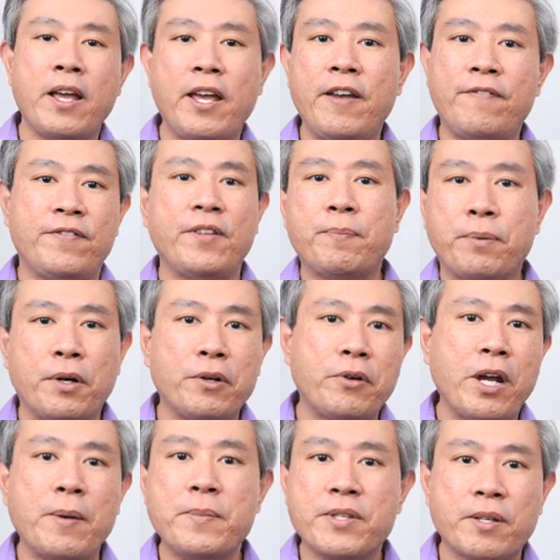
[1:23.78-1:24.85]
if the
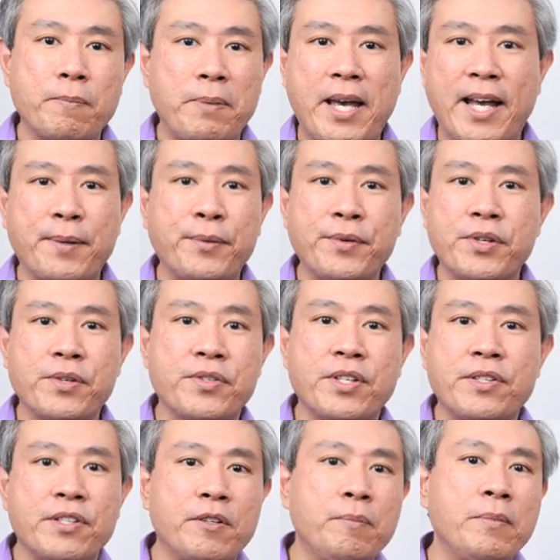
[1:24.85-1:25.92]
program is compatible with your
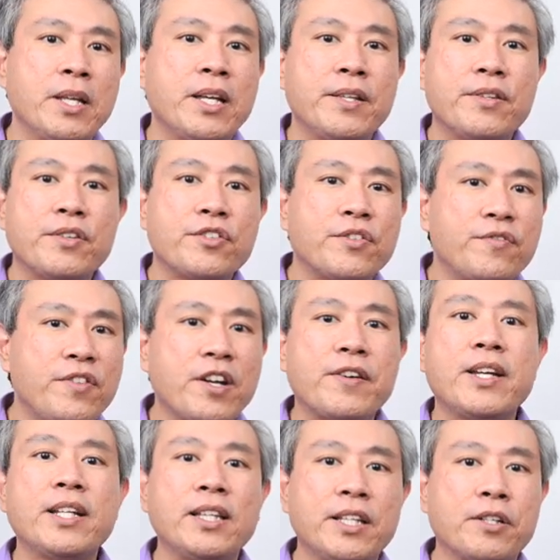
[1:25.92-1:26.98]
system, there's
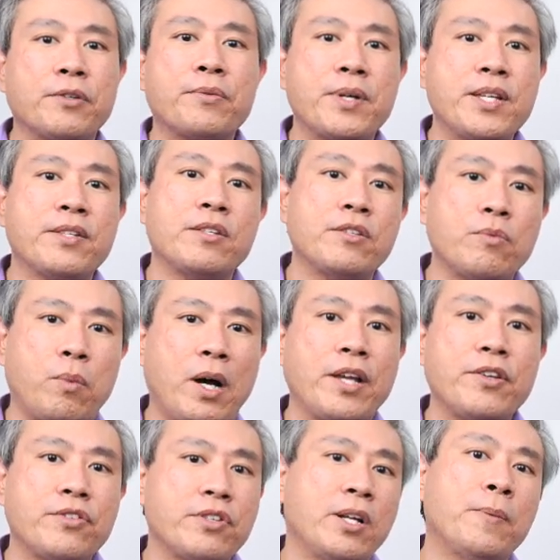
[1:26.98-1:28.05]
very little reasons why
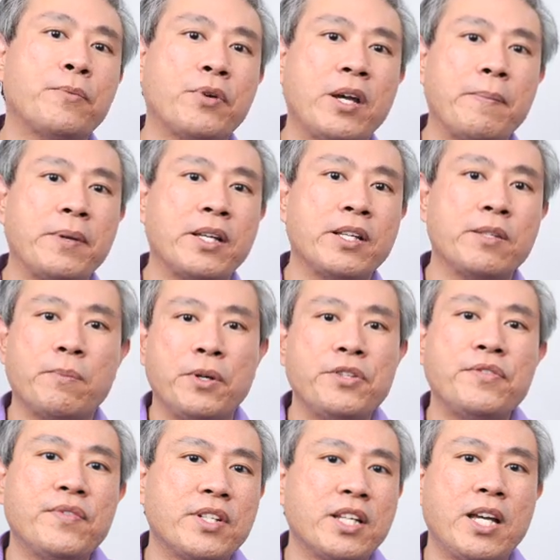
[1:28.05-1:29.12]
you should upgrade because
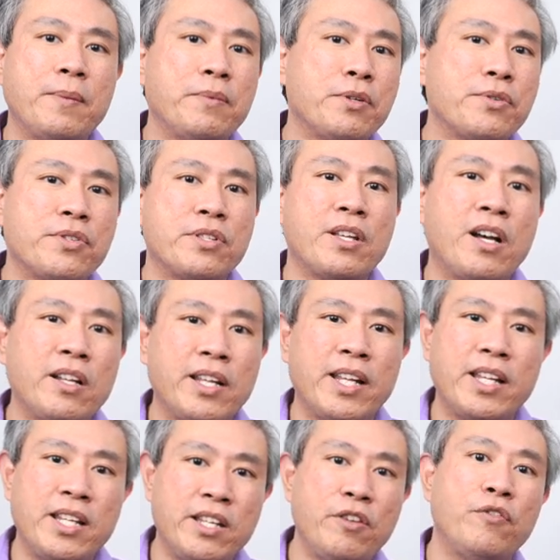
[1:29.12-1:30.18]
most of the time there's not
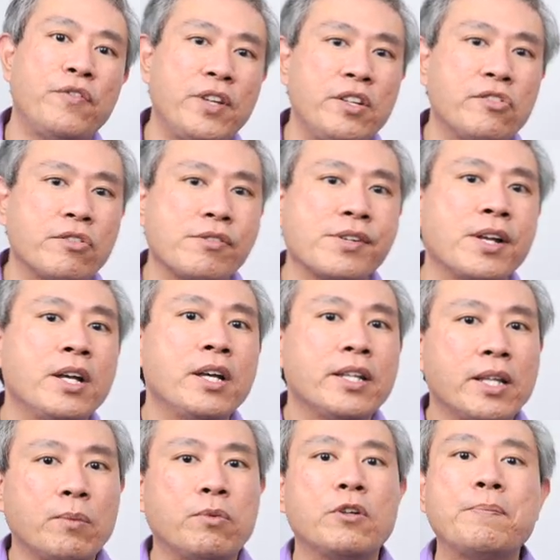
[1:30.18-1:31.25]
any new feature
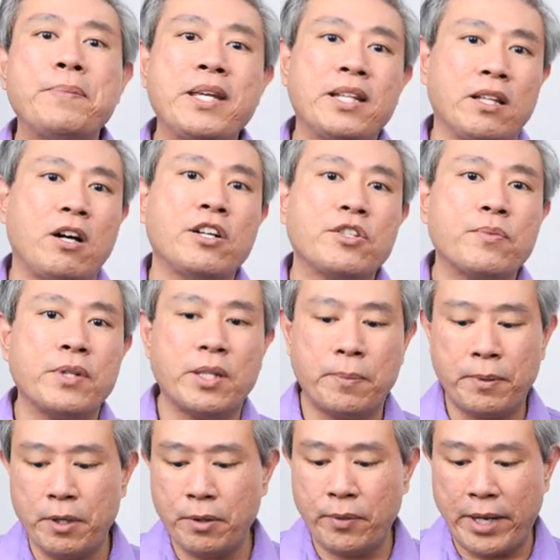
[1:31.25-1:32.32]
that would be launched with the
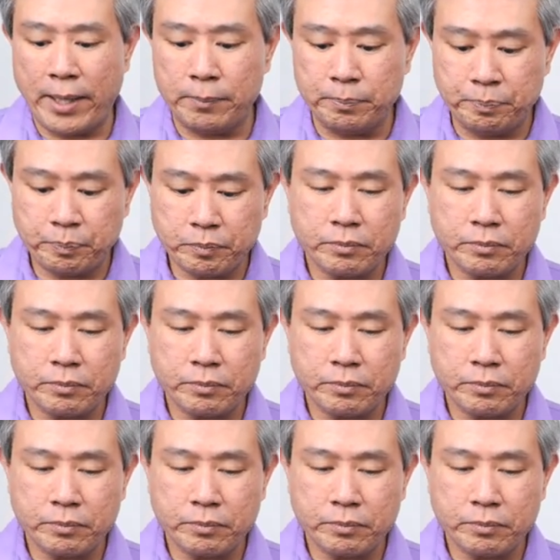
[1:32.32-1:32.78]
program.